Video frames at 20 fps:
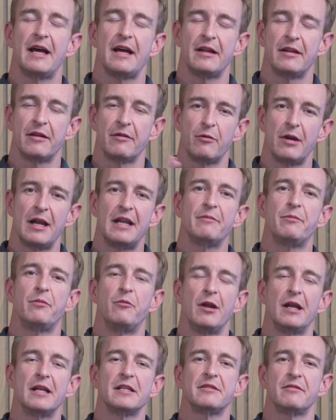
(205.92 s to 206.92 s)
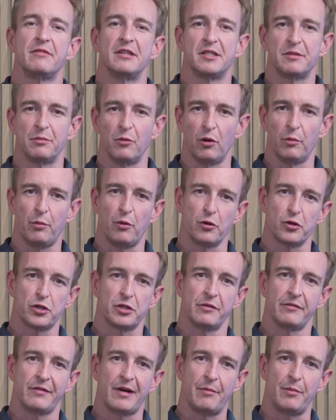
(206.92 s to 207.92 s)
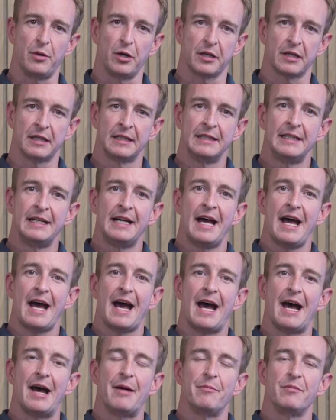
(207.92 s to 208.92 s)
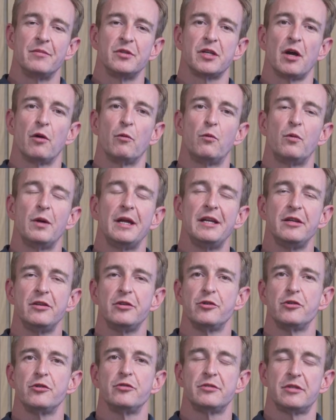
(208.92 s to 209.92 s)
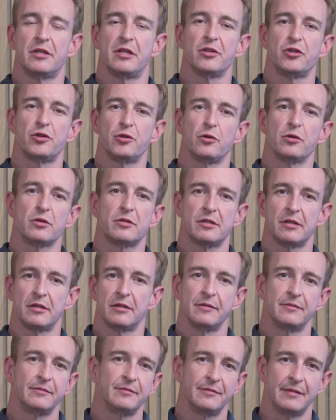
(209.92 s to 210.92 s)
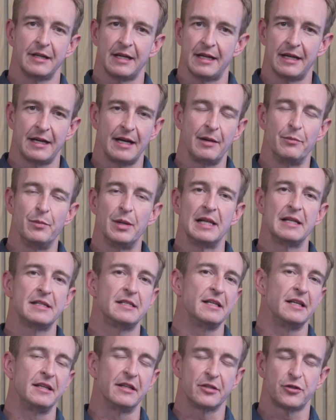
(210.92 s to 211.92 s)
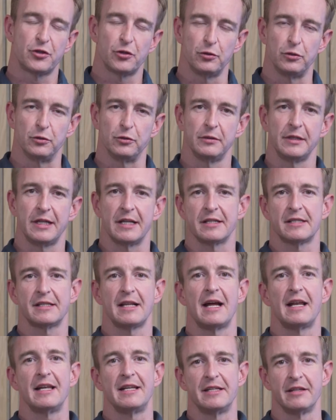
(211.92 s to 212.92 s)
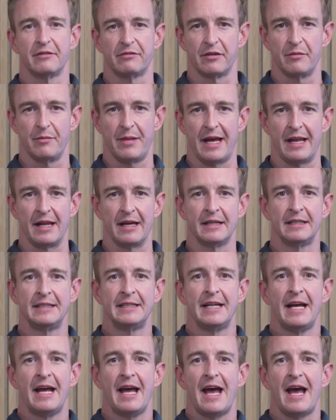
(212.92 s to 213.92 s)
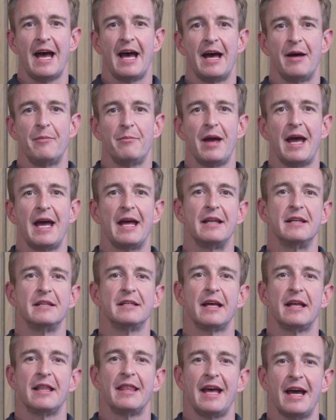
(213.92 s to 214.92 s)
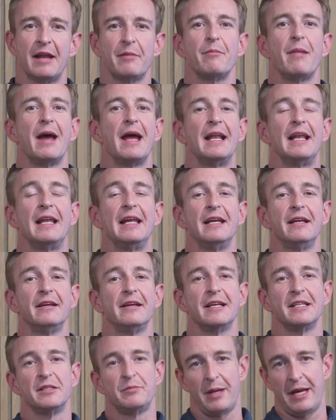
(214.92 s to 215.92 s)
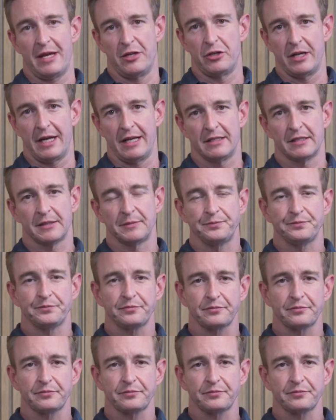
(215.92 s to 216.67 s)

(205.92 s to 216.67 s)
in a really relatively small portion of our book. So we use the short ability, the tool, in a slightly different manner. And that mainly is pair trades.